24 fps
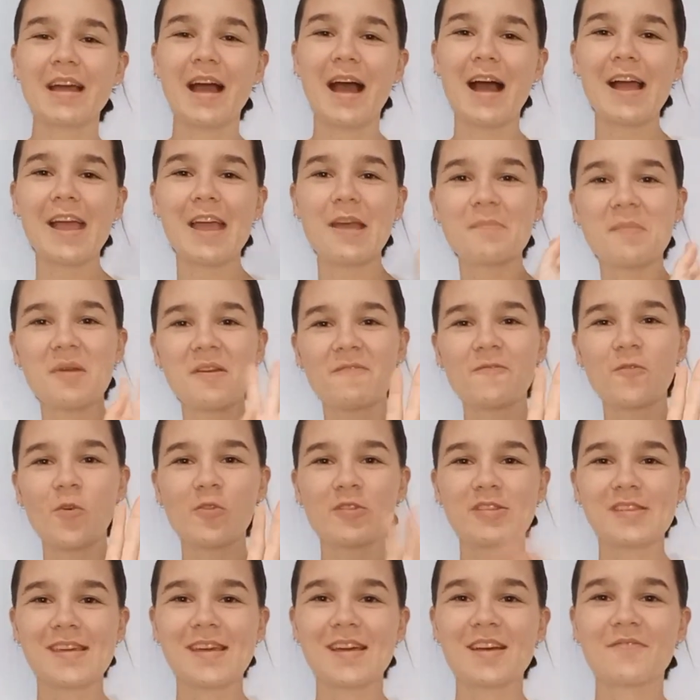I am a
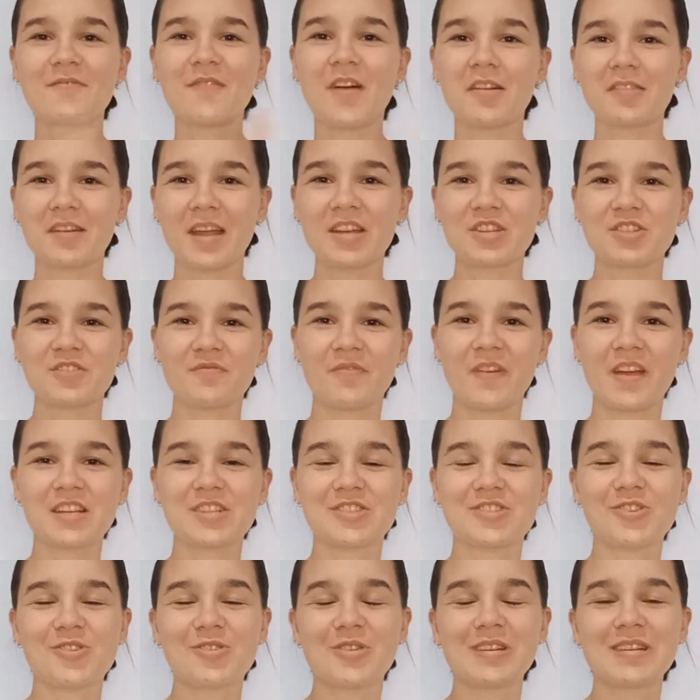fourth year foundation phase
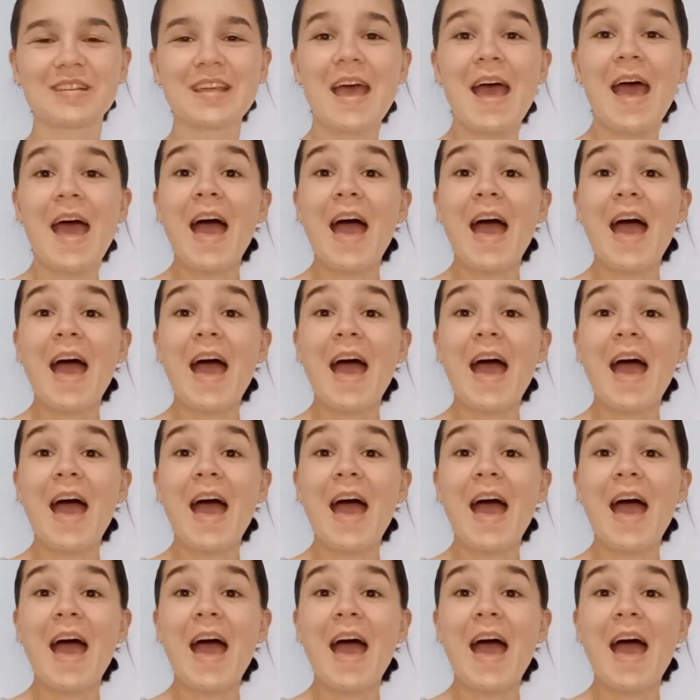student,